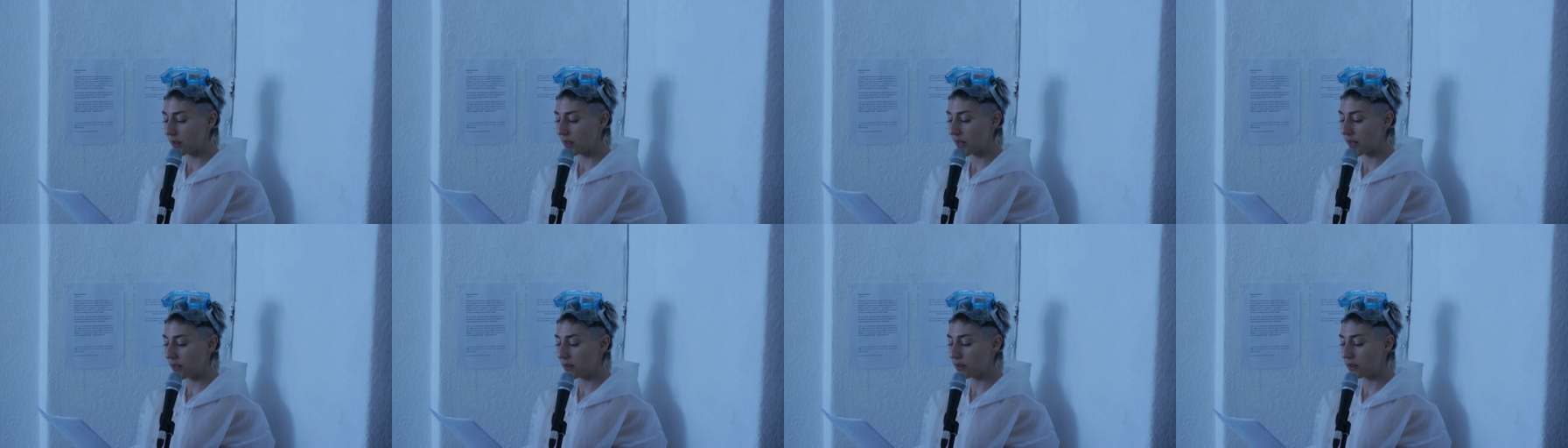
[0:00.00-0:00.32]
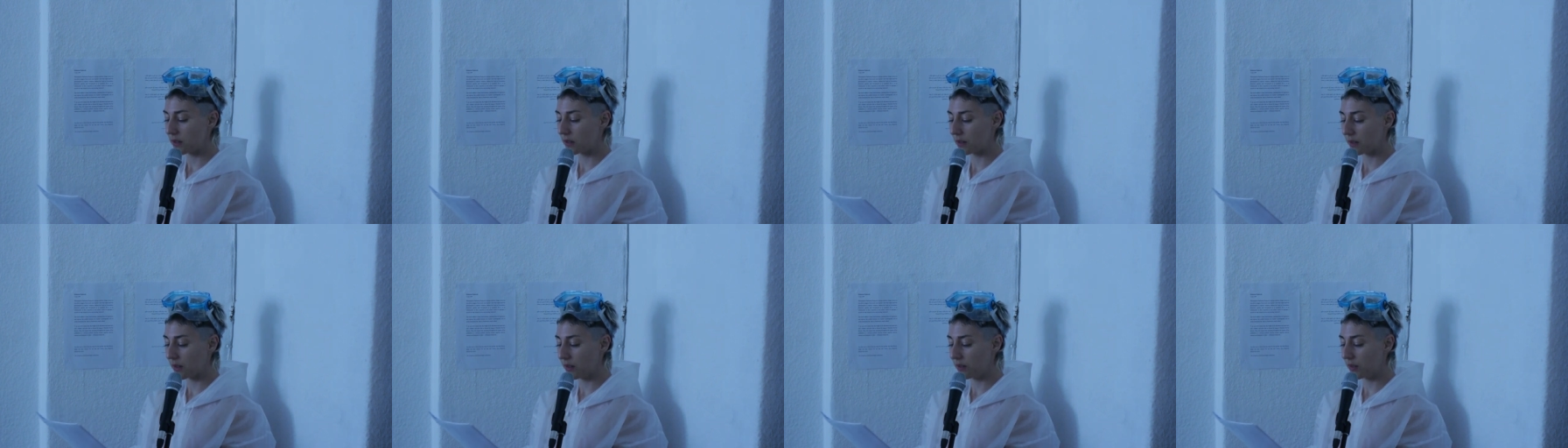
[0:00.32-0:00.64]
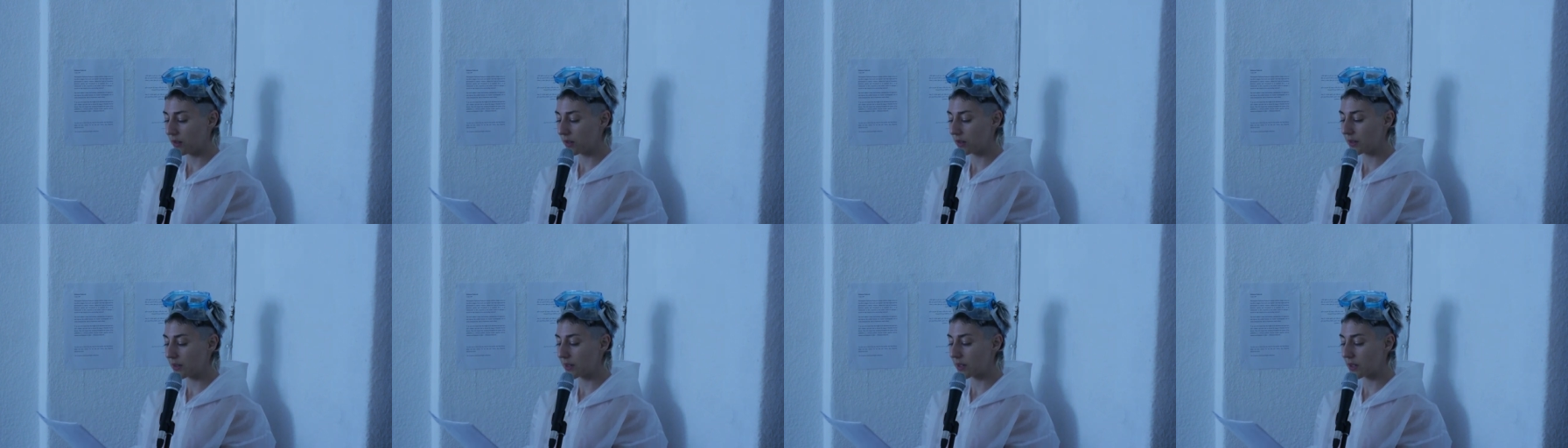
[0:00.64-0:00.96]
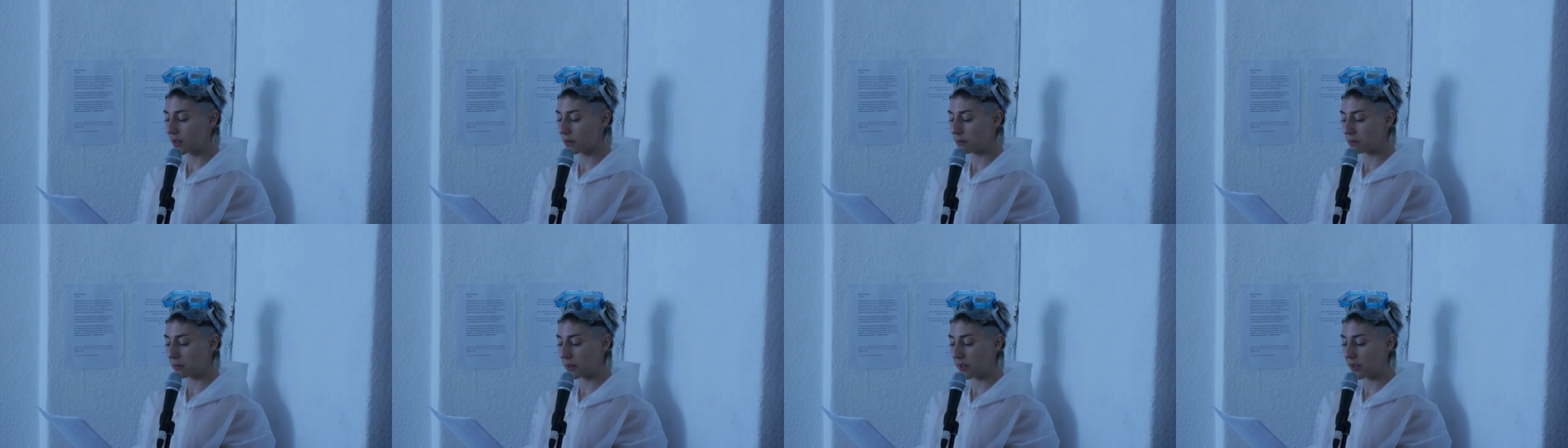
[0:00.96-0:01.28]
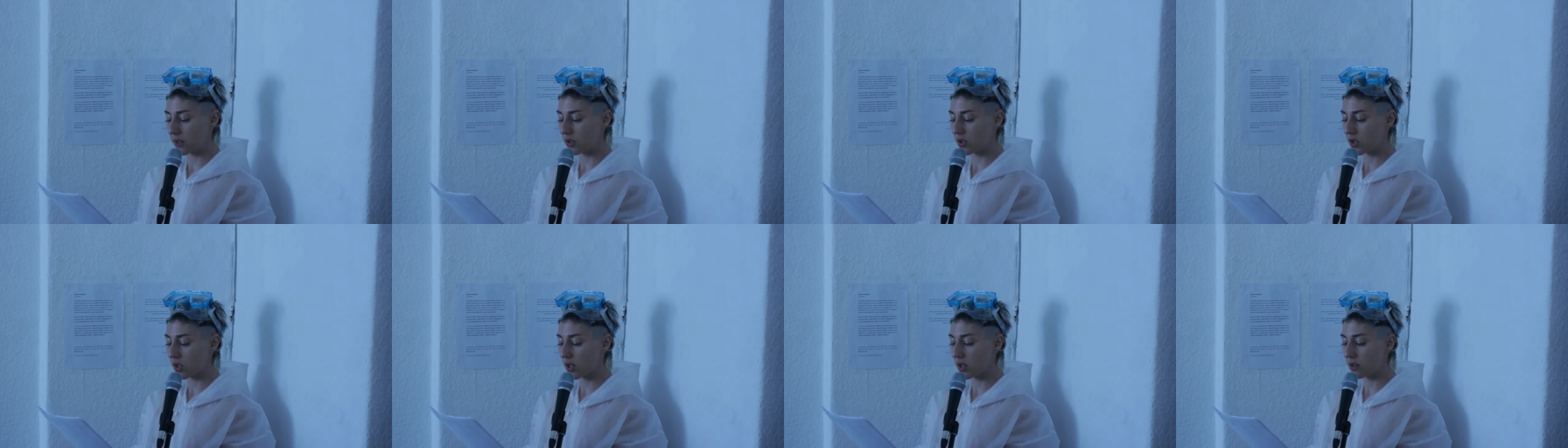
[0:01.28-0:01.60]
and delivered a
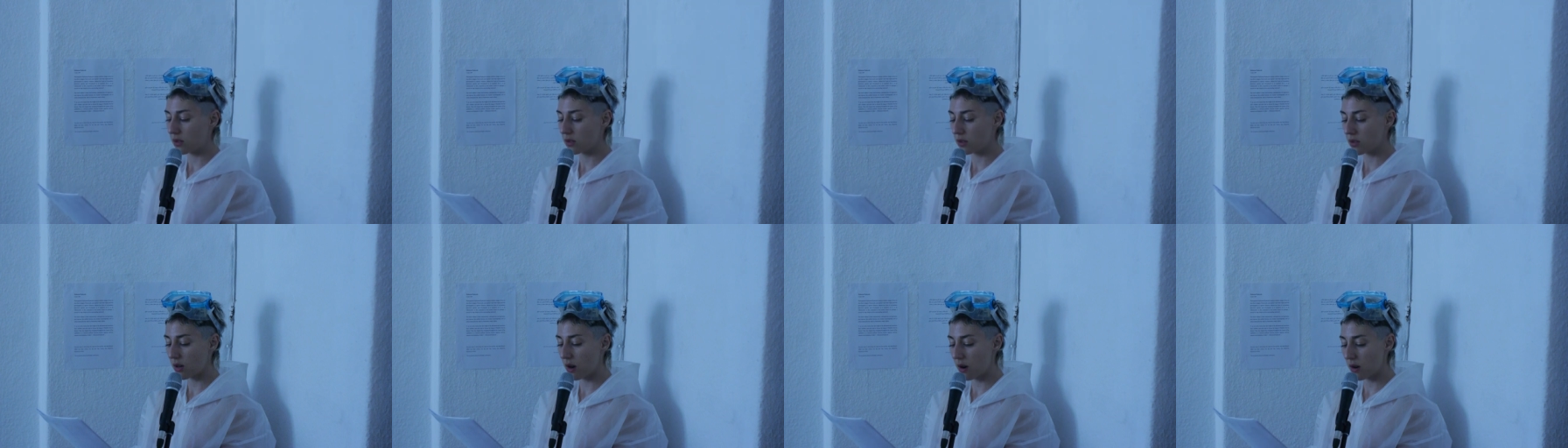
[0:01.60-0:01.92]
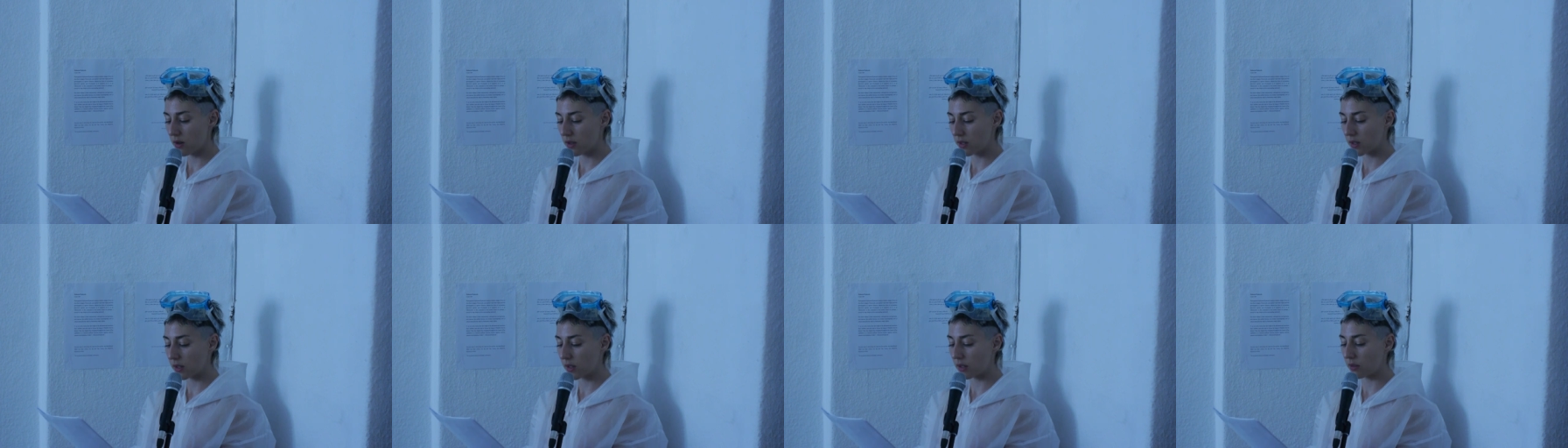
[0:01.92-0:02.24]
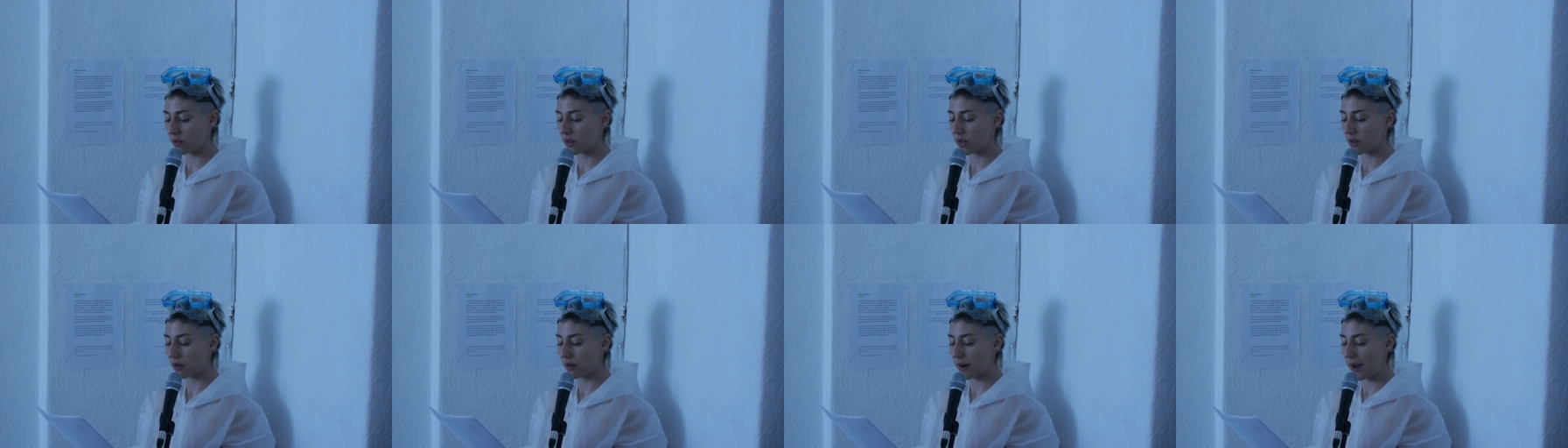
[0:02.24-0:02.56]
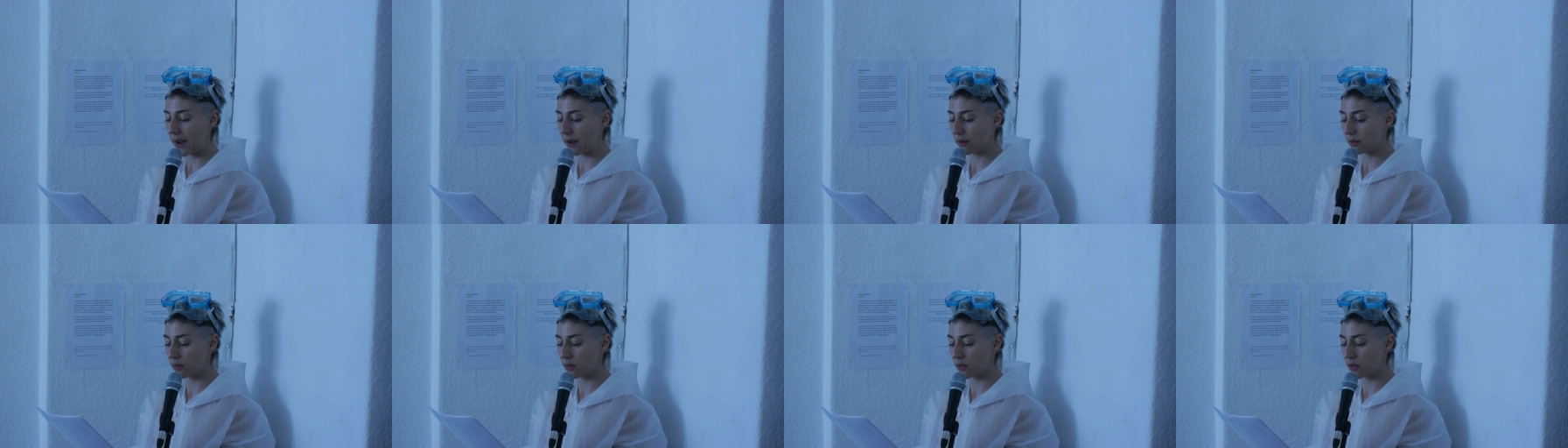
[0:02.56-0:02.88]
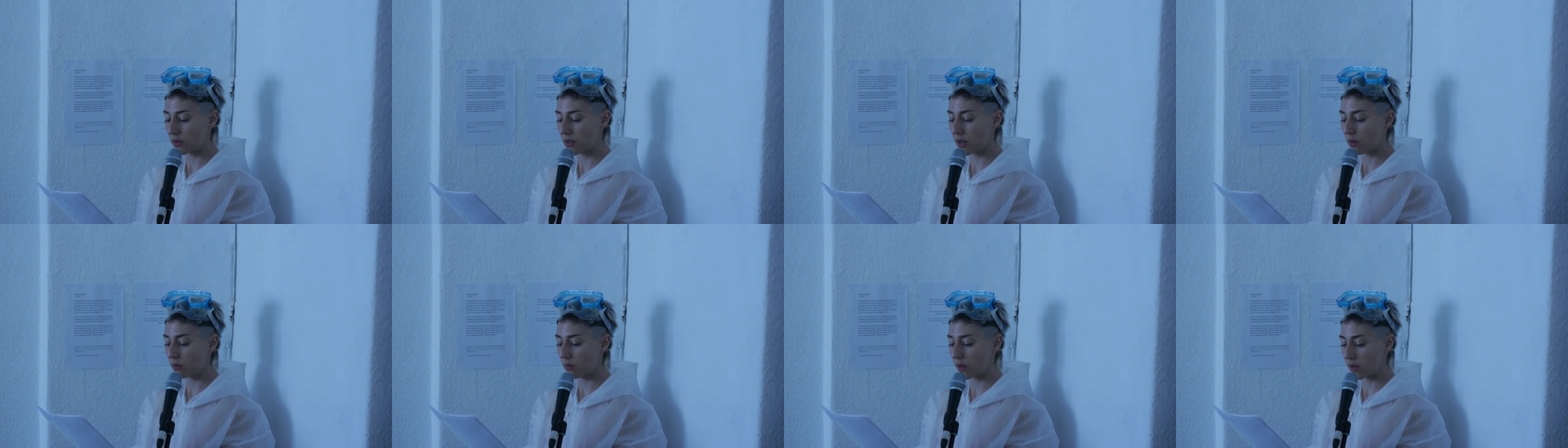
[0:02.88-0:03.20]
speech targeting the
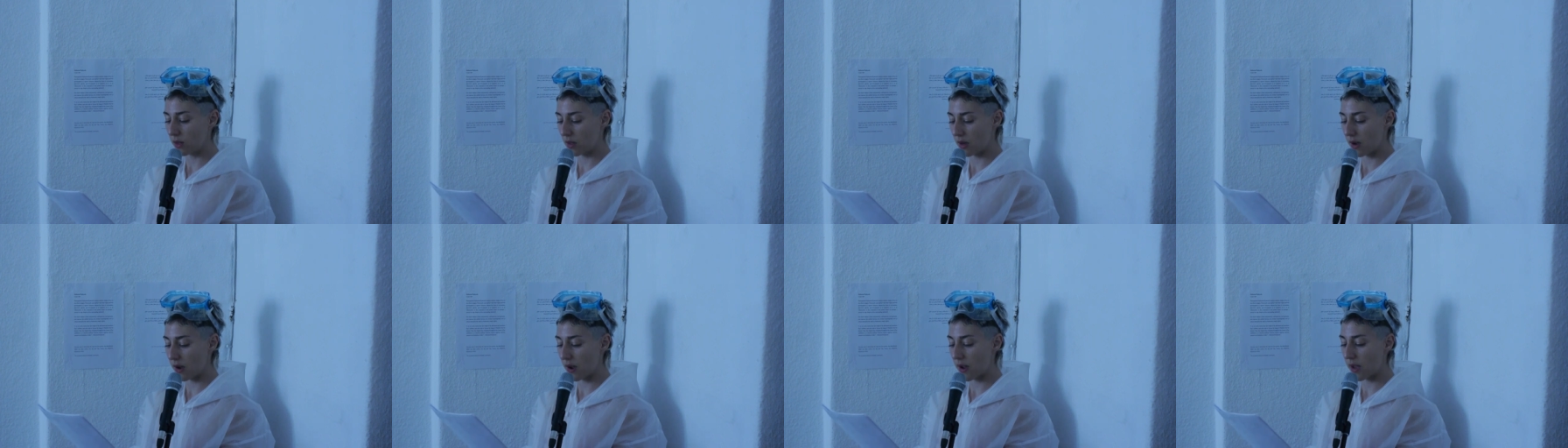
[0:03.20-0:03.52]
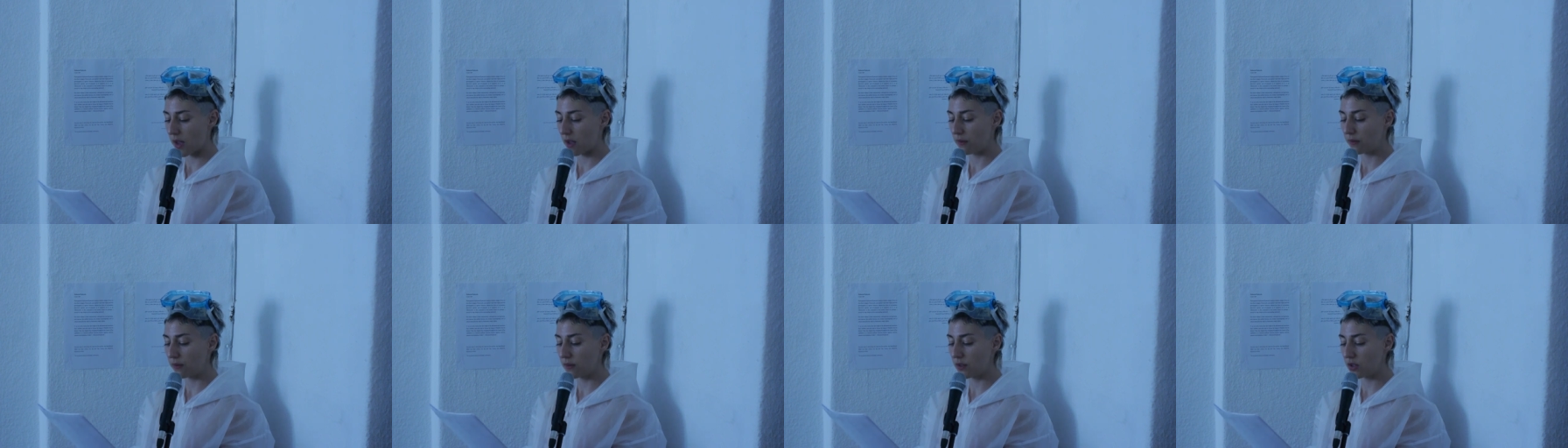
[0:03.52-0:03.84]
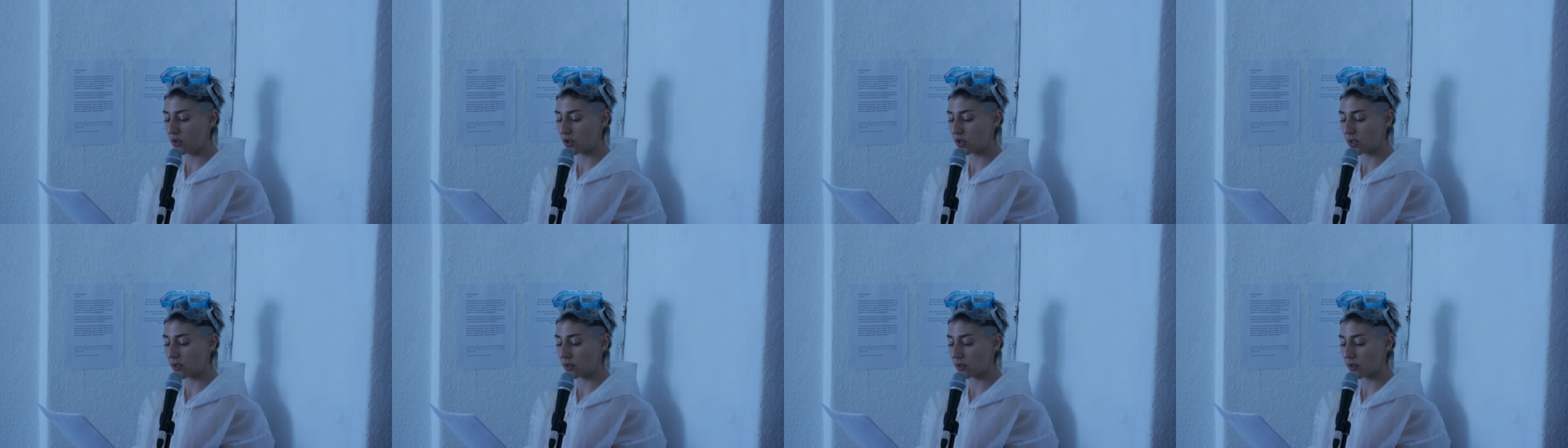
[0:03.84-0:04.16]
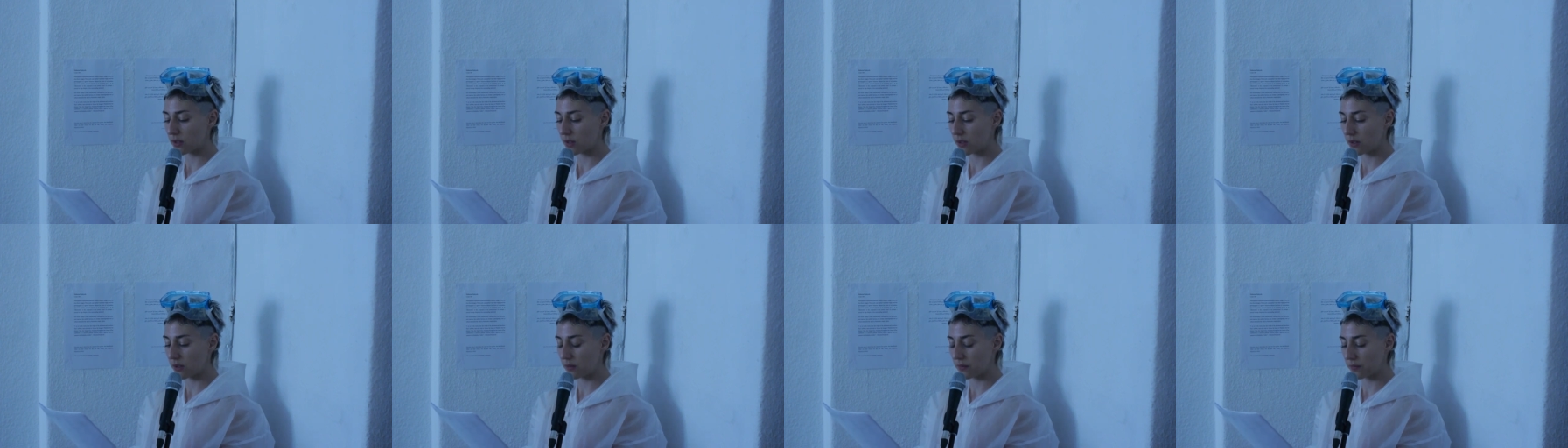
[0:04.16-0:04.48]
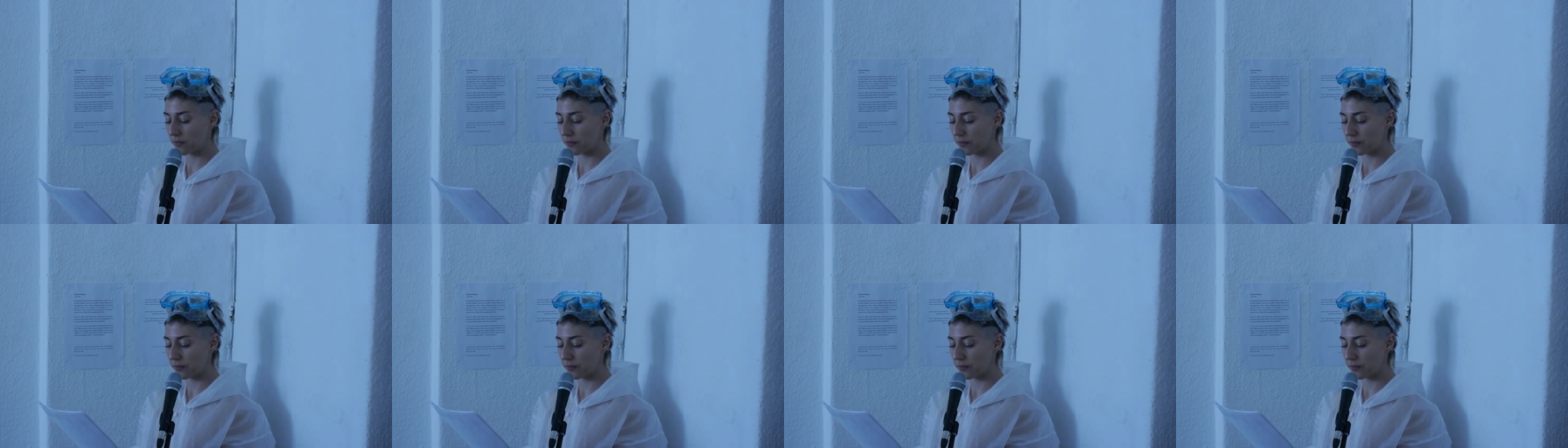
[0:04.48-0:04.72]
crowds with high efficiency.